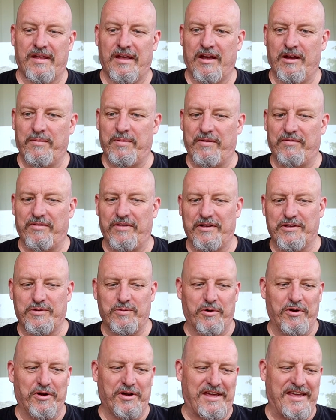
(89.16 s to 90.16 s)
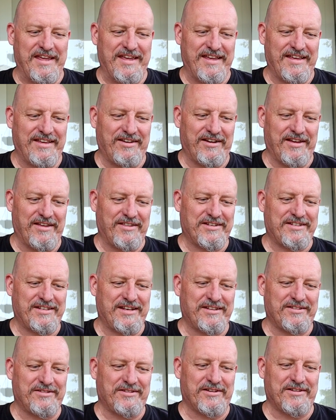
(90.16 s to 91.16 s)
Hope everything's working. Oh yeah, the
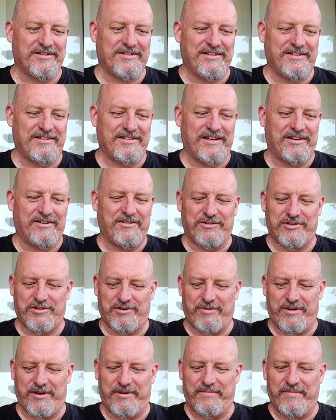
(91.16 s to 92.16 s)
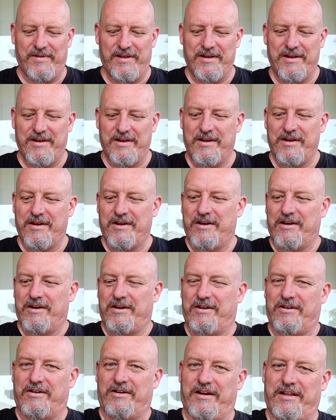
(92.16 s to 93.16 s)
sounds, I can see the sound on the screen.
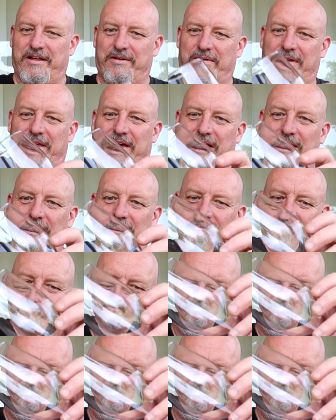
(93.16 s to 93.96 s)
All right, here we go.